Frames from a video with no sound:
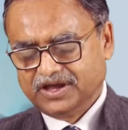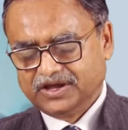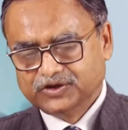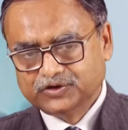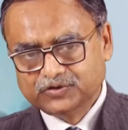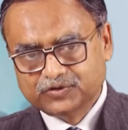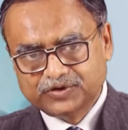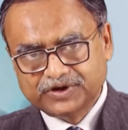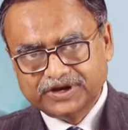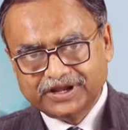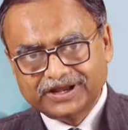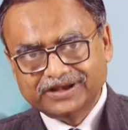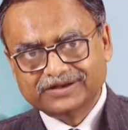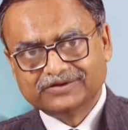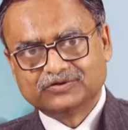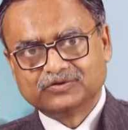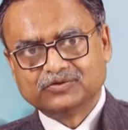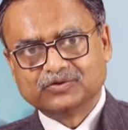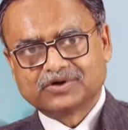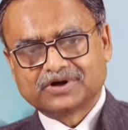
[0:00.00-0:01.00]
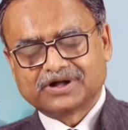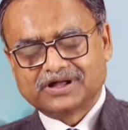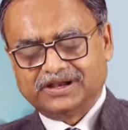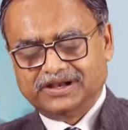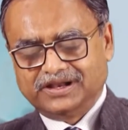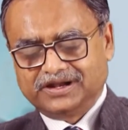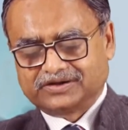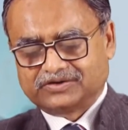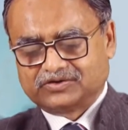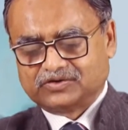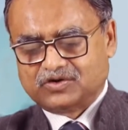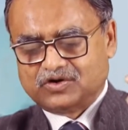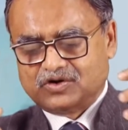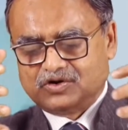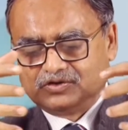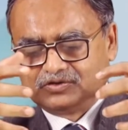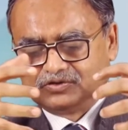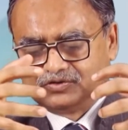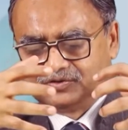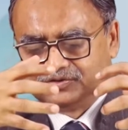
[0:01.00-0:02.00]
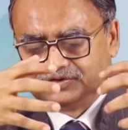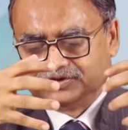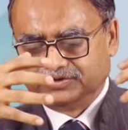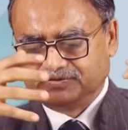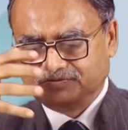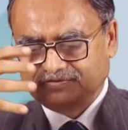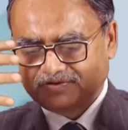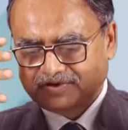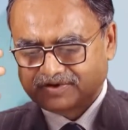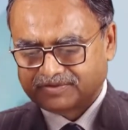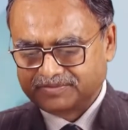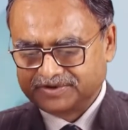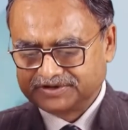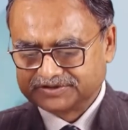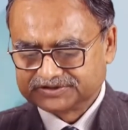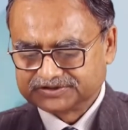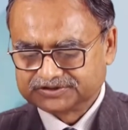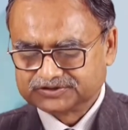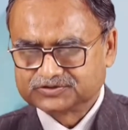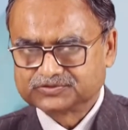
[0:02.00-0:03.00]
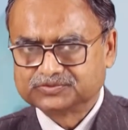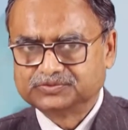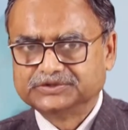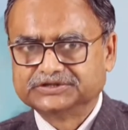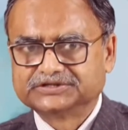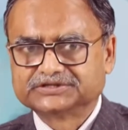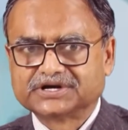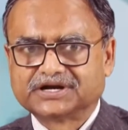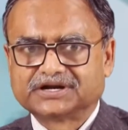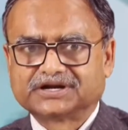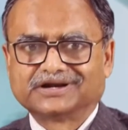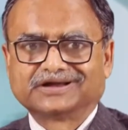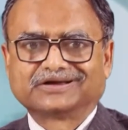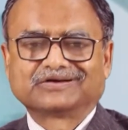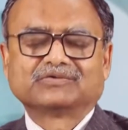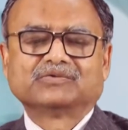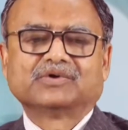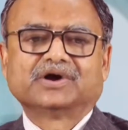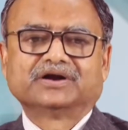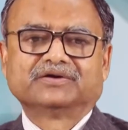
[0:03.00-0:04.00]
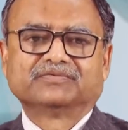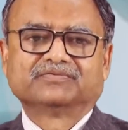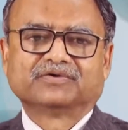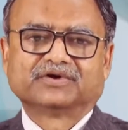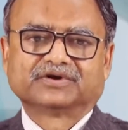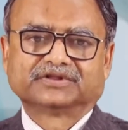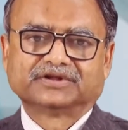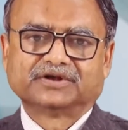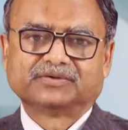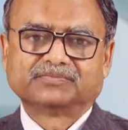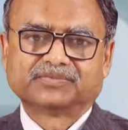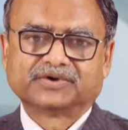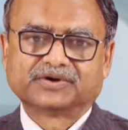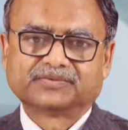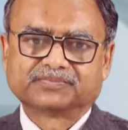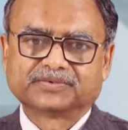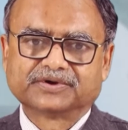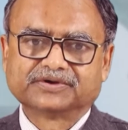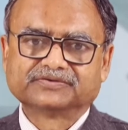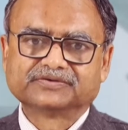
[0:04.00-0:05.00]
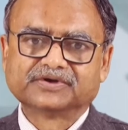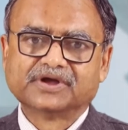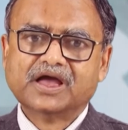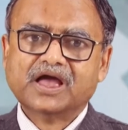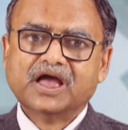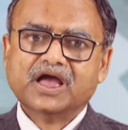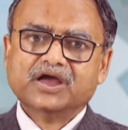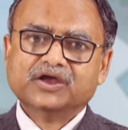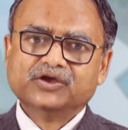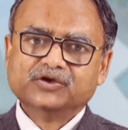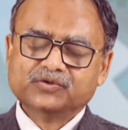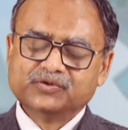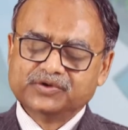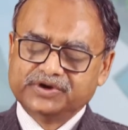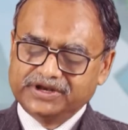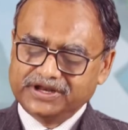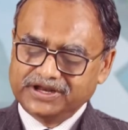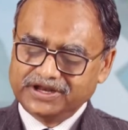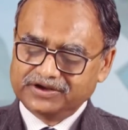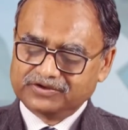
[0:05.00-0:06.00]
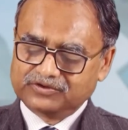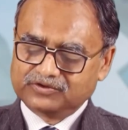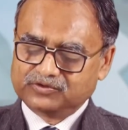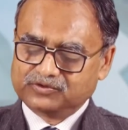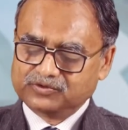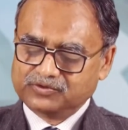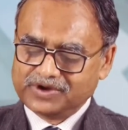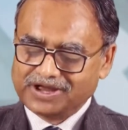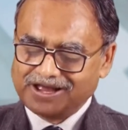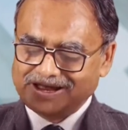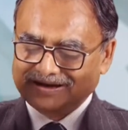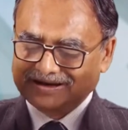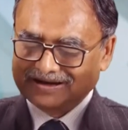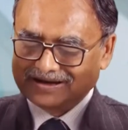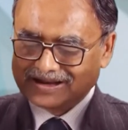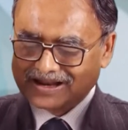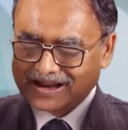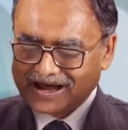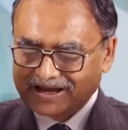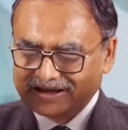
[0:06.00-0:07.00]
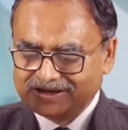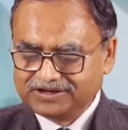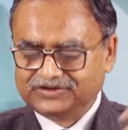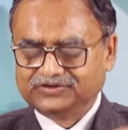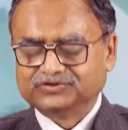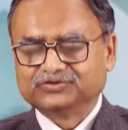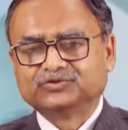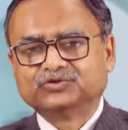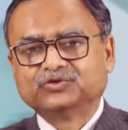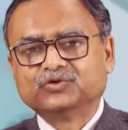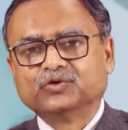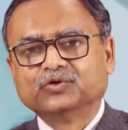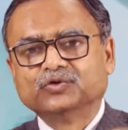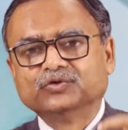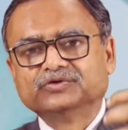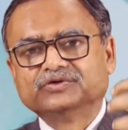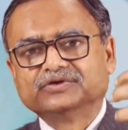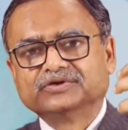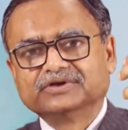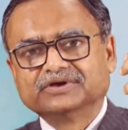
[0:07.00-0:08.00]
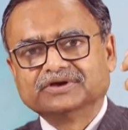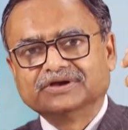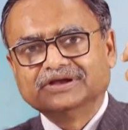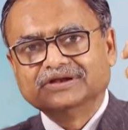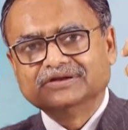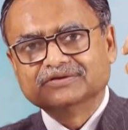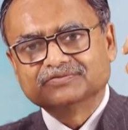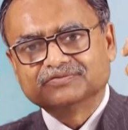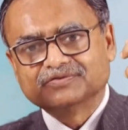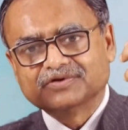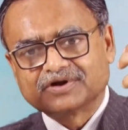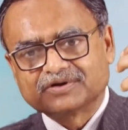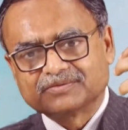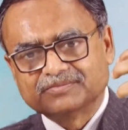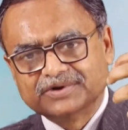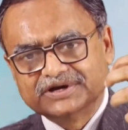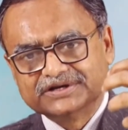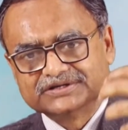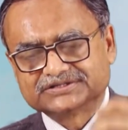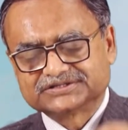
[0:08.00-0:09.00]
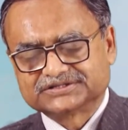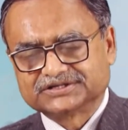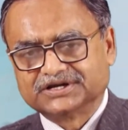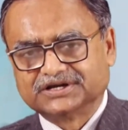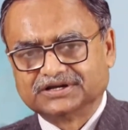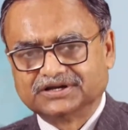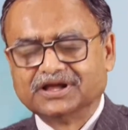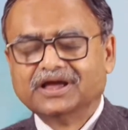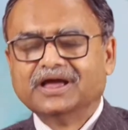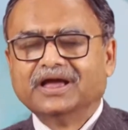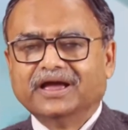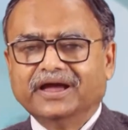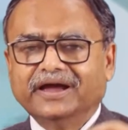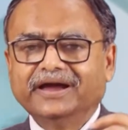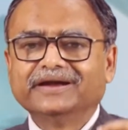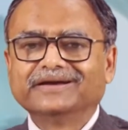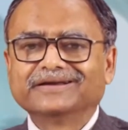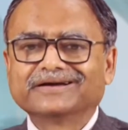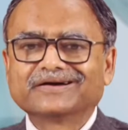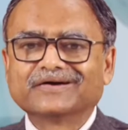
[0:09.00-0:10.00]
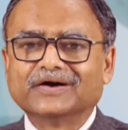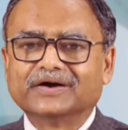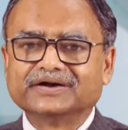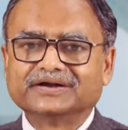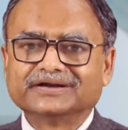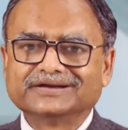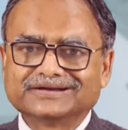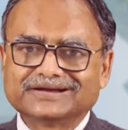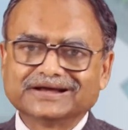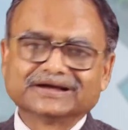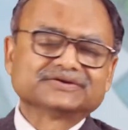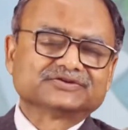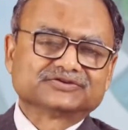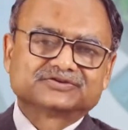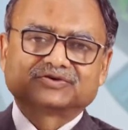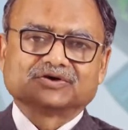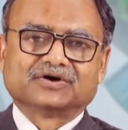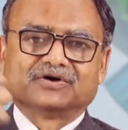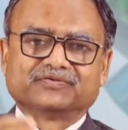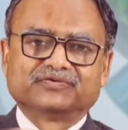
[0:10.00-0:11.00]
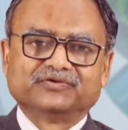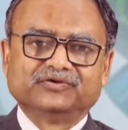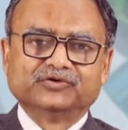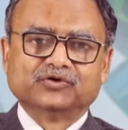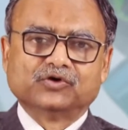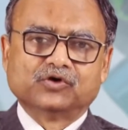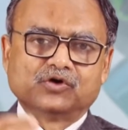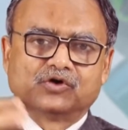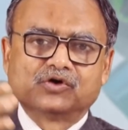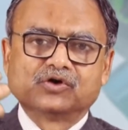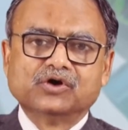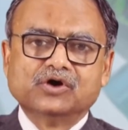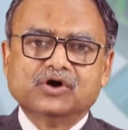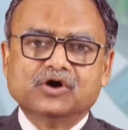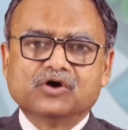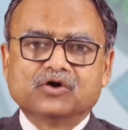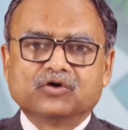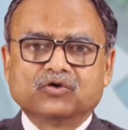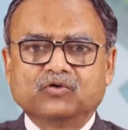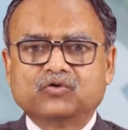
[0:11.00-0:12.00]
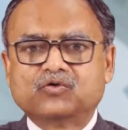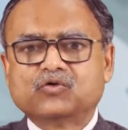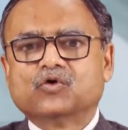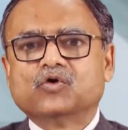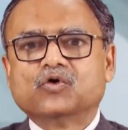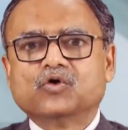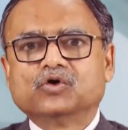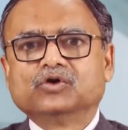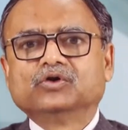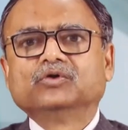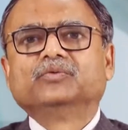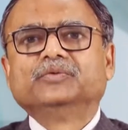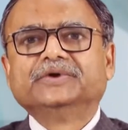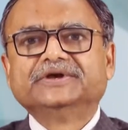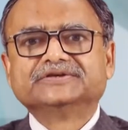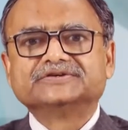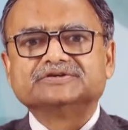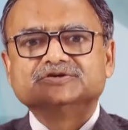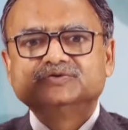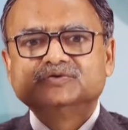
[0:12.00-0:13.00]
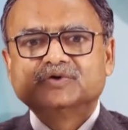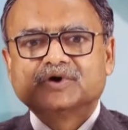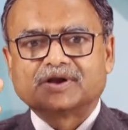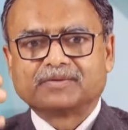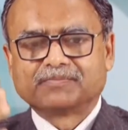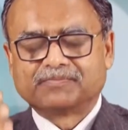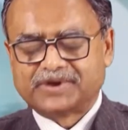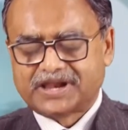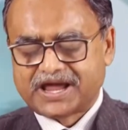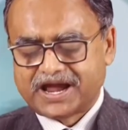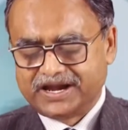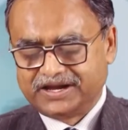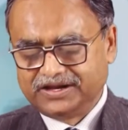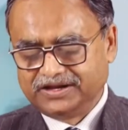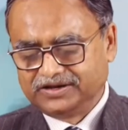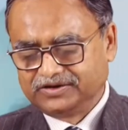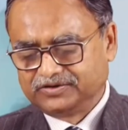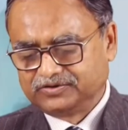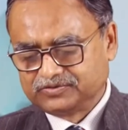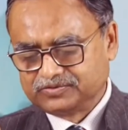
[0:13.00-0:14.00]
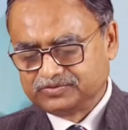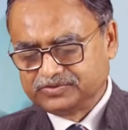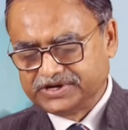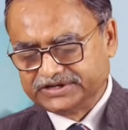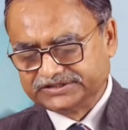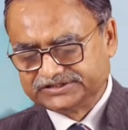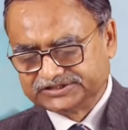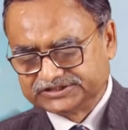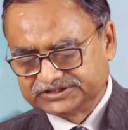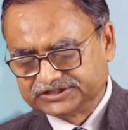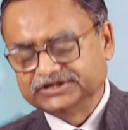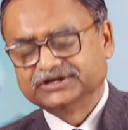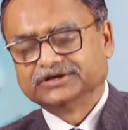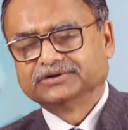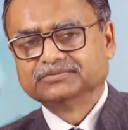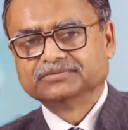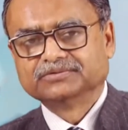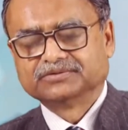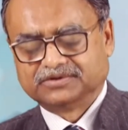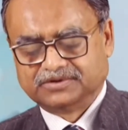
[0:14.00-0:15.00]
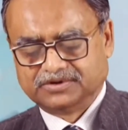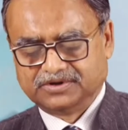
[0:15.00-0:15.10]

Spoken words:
You need to collect all those informations which are required for that purpose. You need to analyze those information in context of your goal which you are planning to achieve.